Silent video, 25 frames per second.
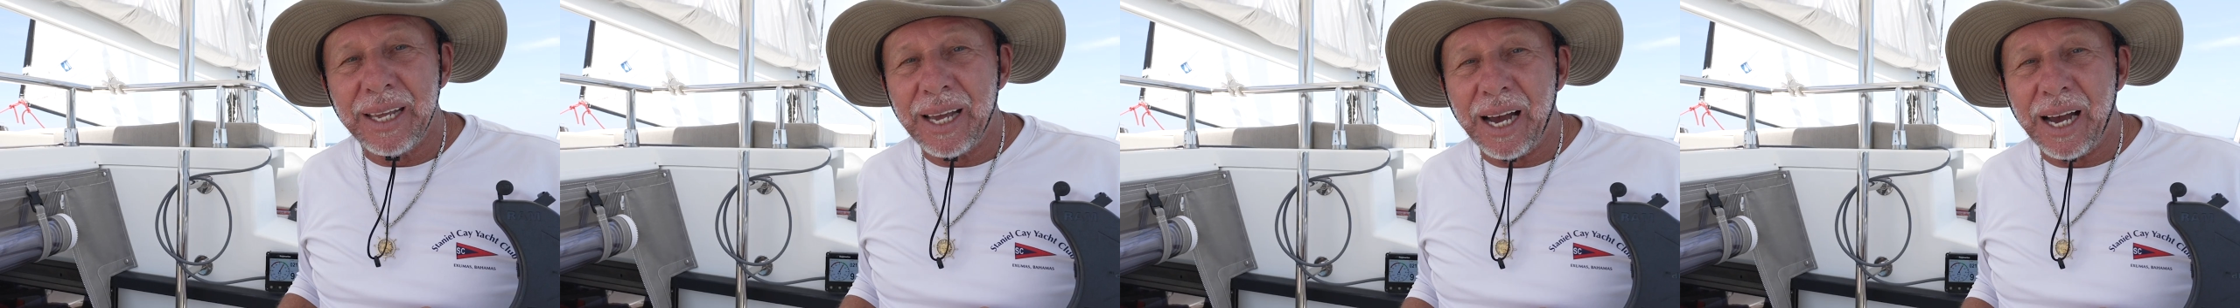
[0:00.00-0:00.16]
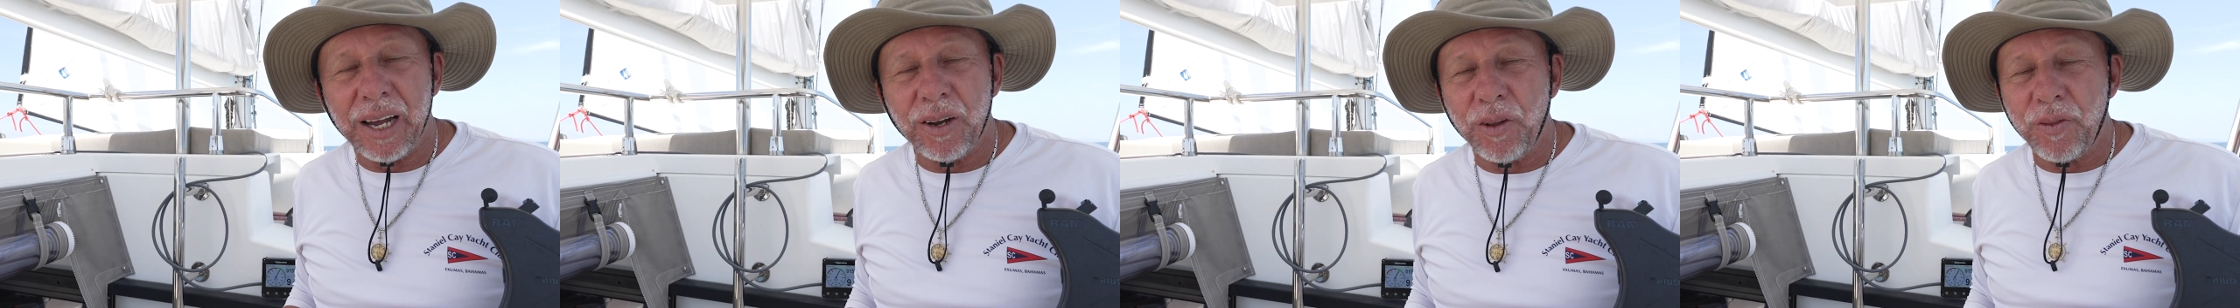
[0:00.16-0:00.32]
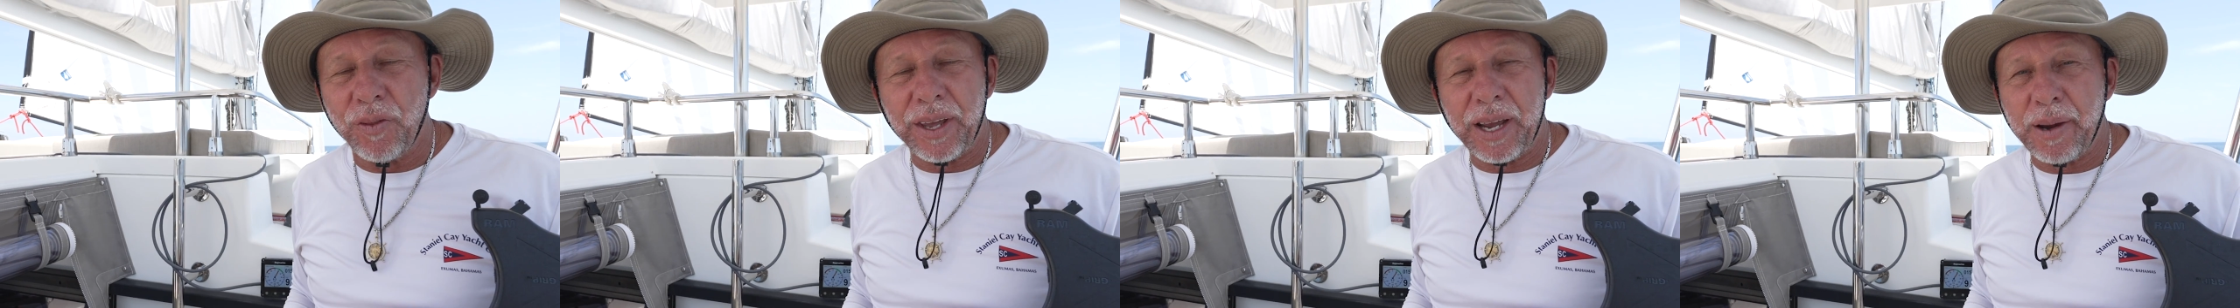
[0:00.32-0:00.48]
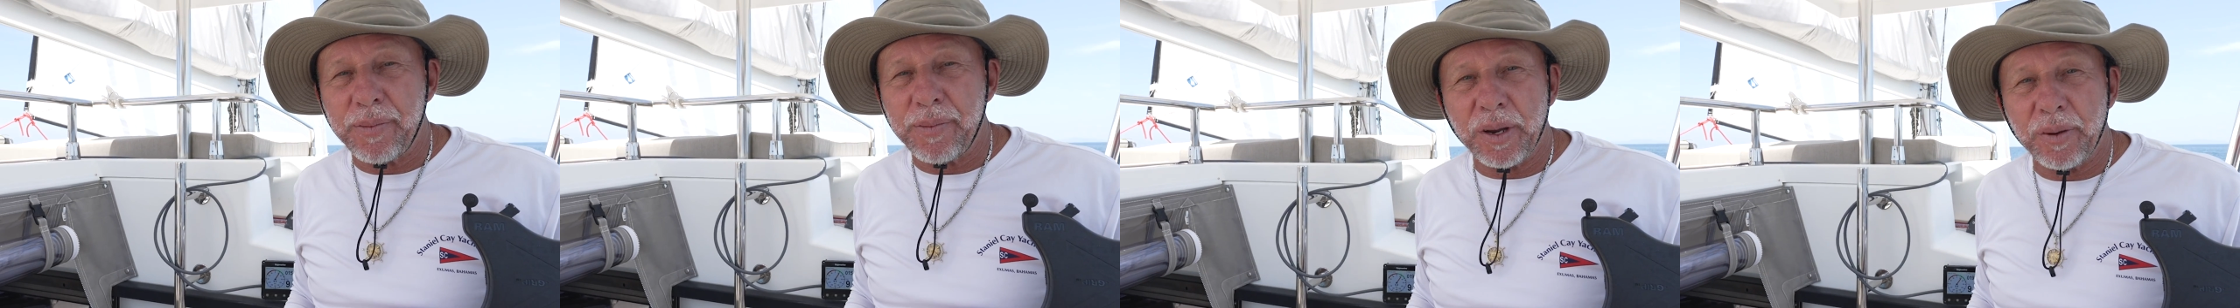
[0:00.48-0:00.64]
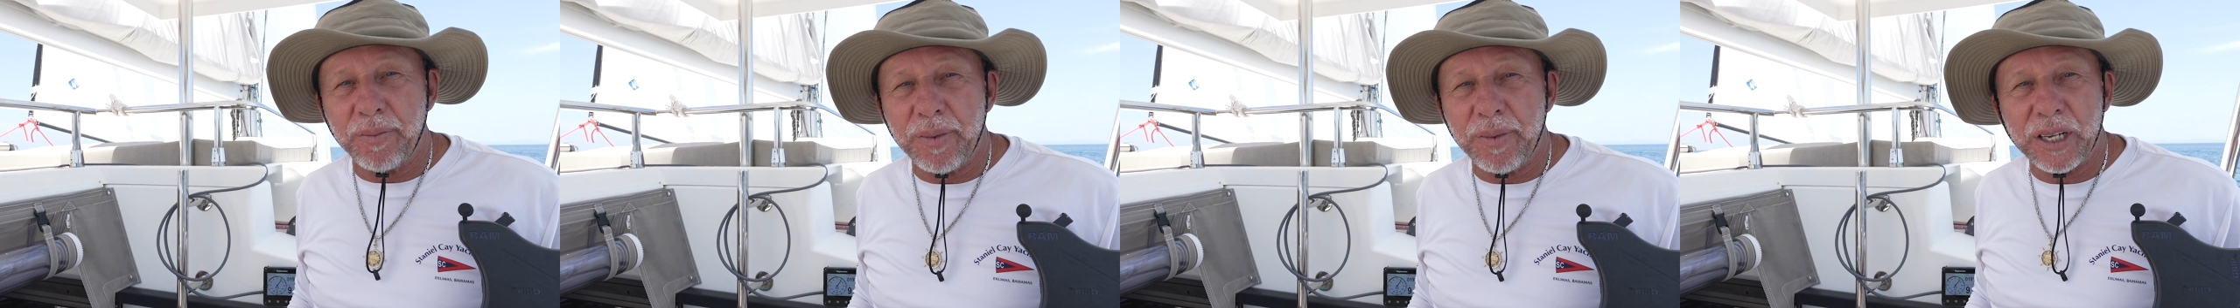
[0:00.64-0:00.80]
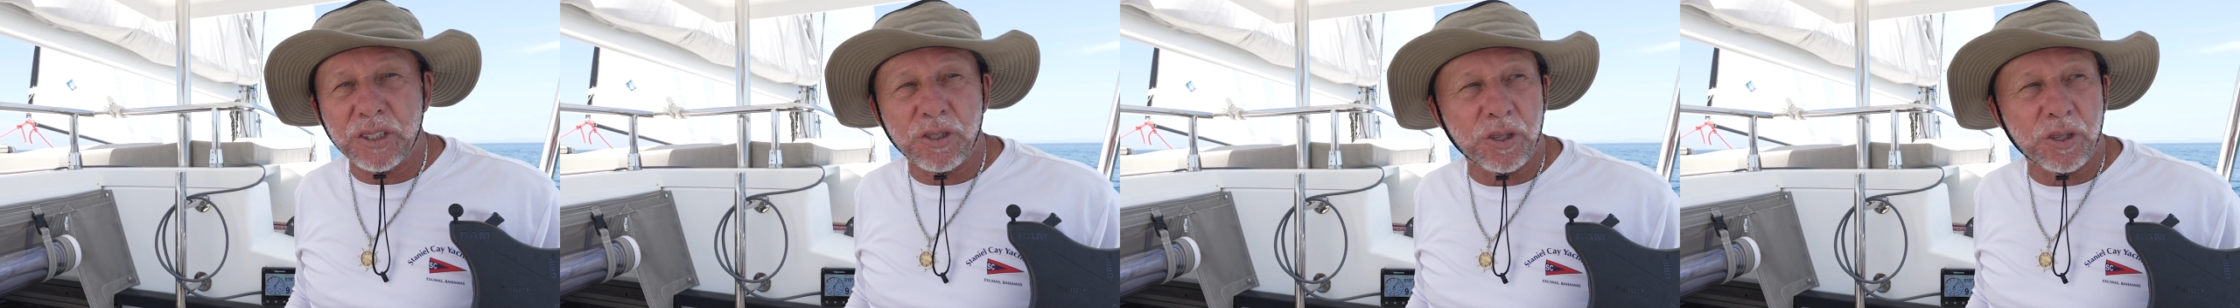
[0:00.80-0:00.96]
I don't think I'm
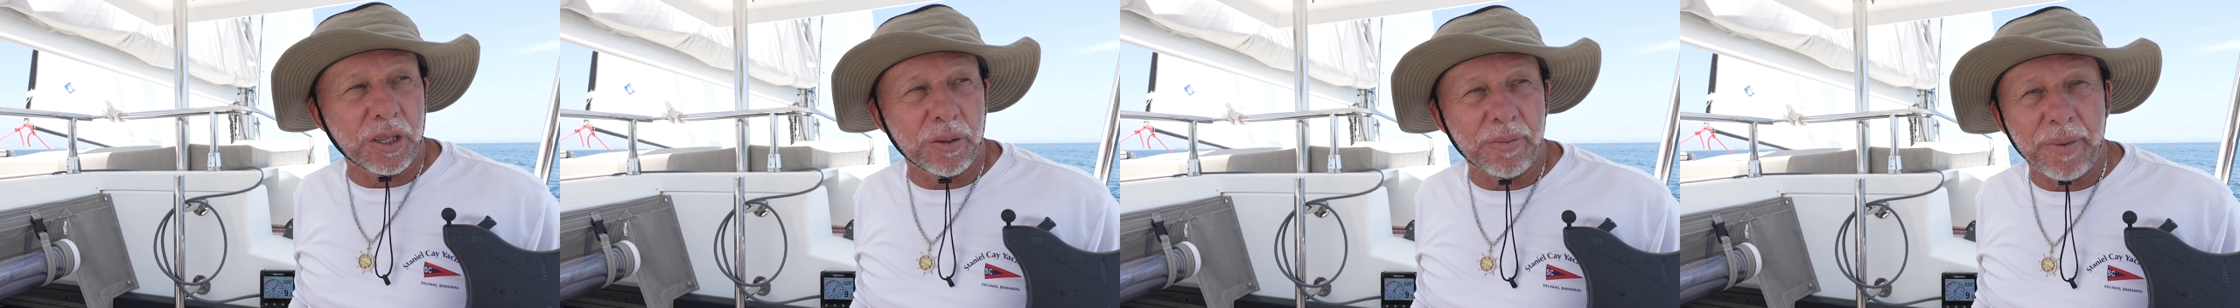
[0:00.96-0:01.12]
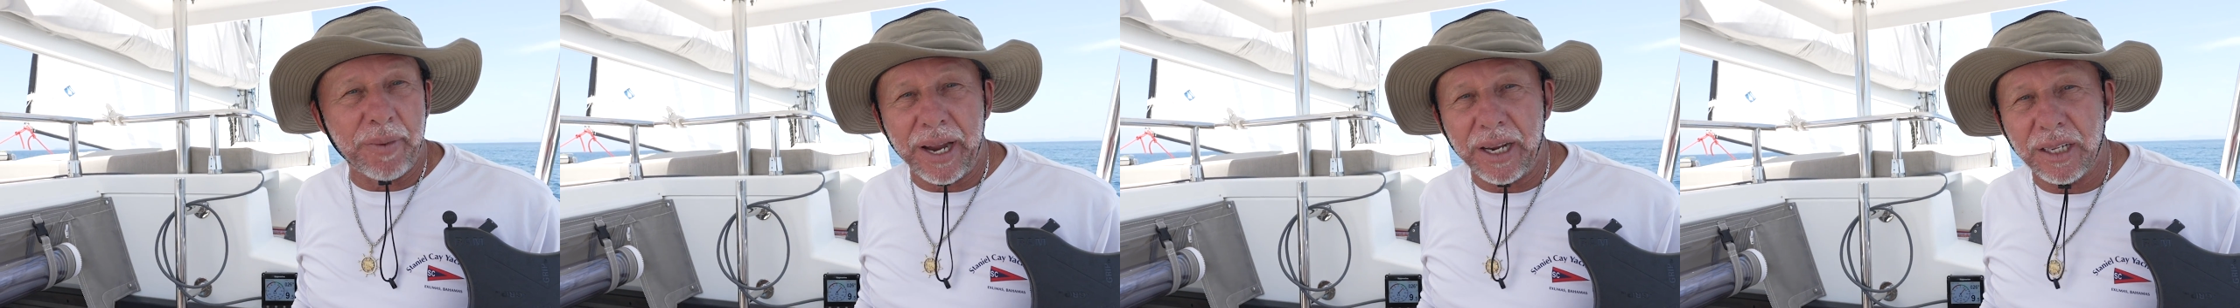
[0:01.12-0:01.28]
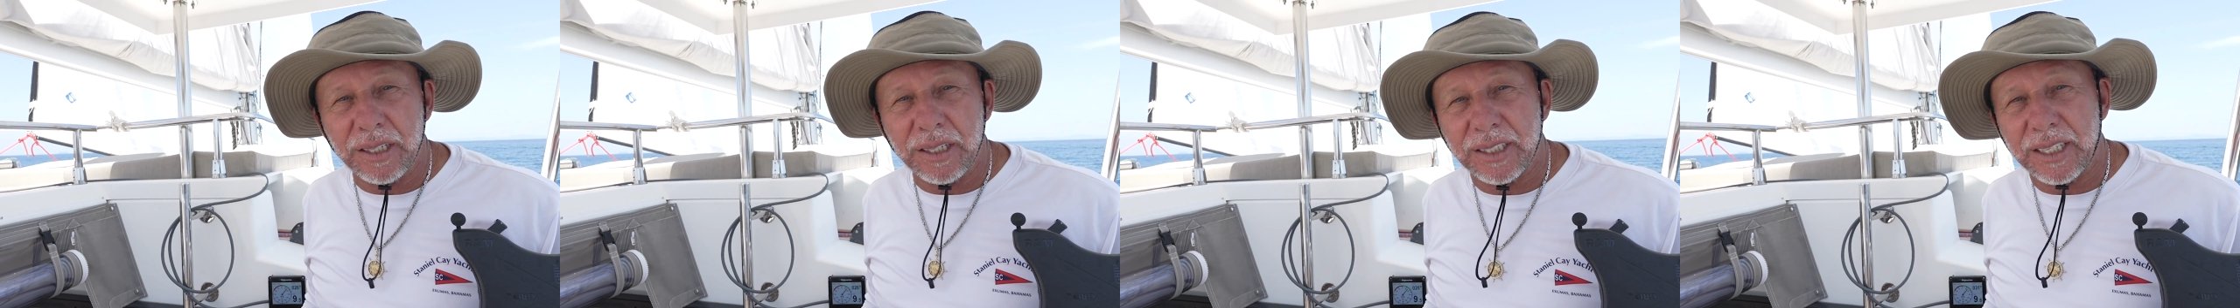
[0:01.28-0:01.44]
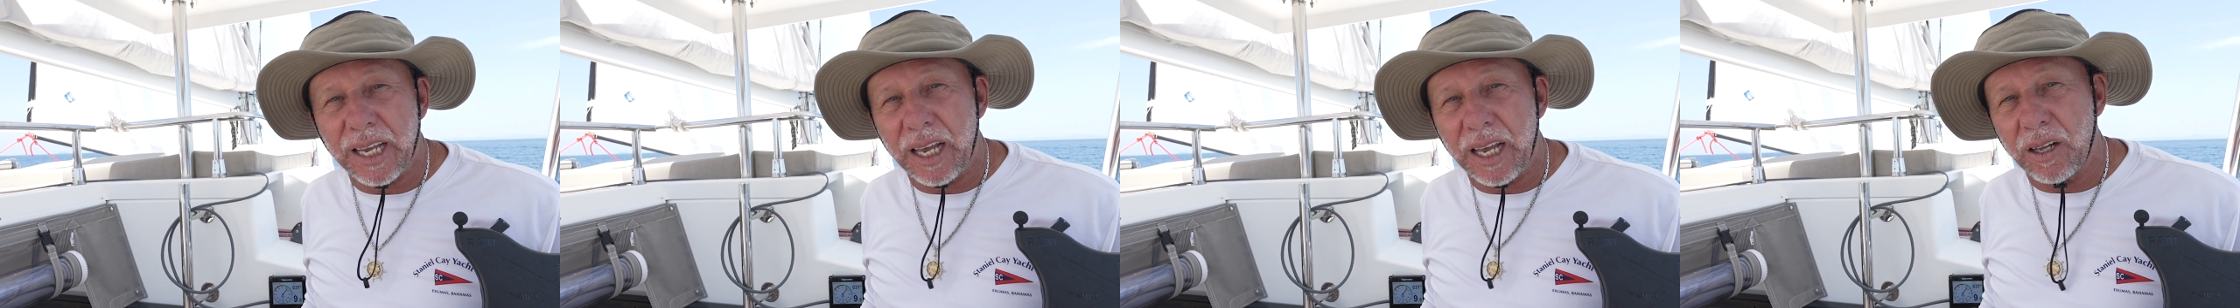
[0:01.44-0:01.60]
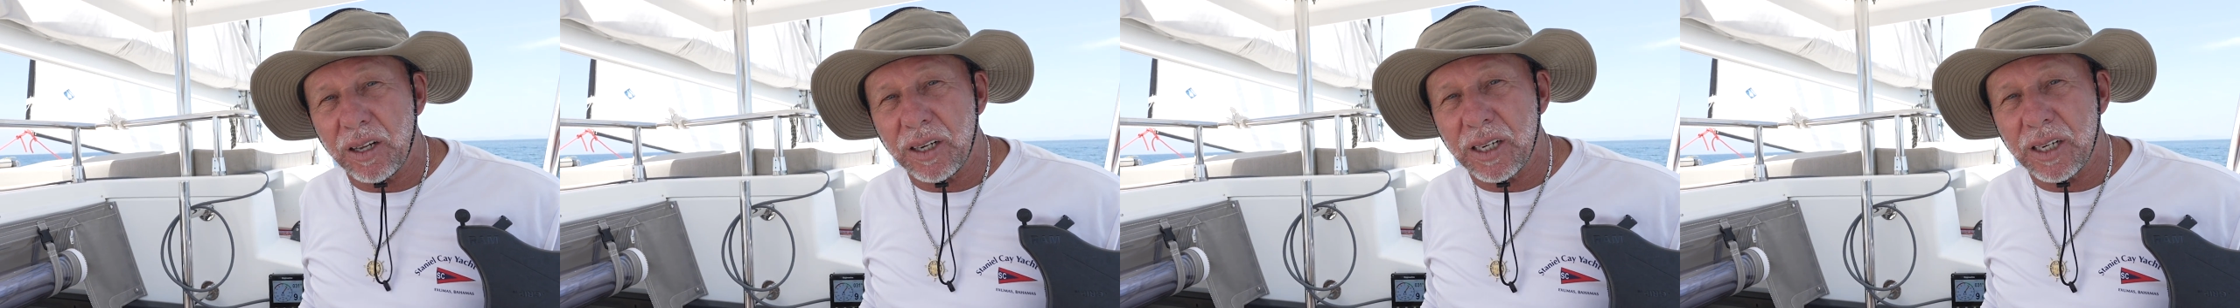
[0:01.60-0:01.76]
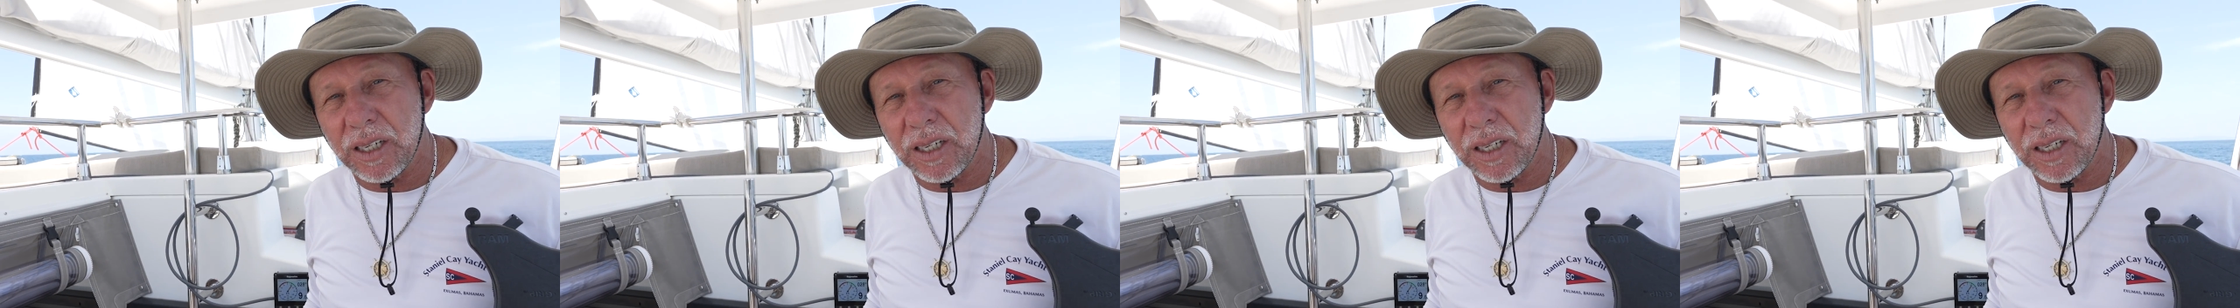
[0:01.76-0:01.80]
gonna mess with the mainsail